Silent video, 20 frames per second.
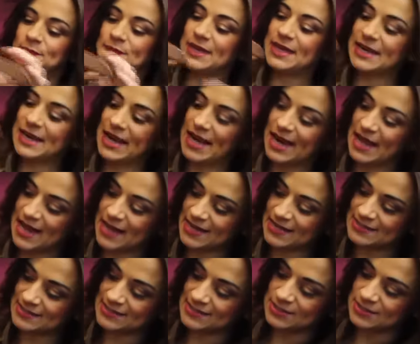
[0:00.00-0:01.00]
it
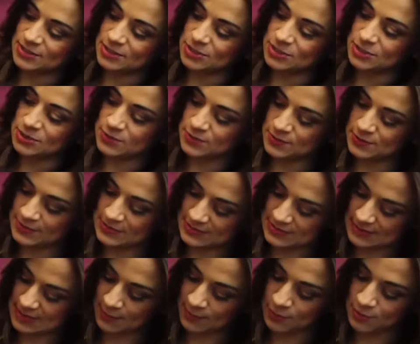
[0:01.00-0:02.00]
has two
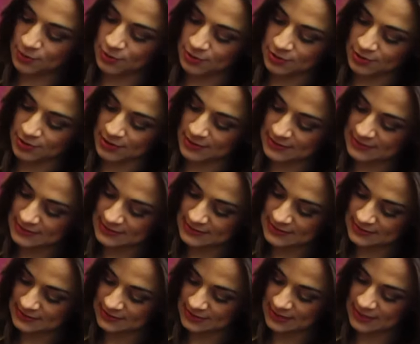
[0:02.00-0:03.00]
double hooks
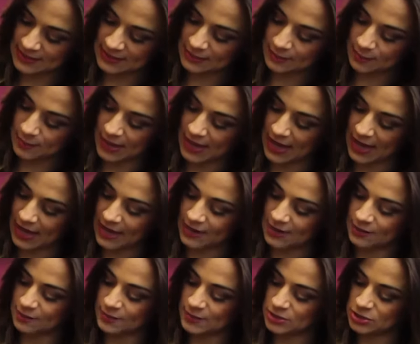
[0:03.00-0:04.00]
in the back
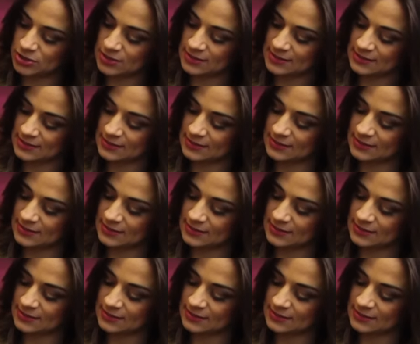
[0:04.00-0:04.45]
which is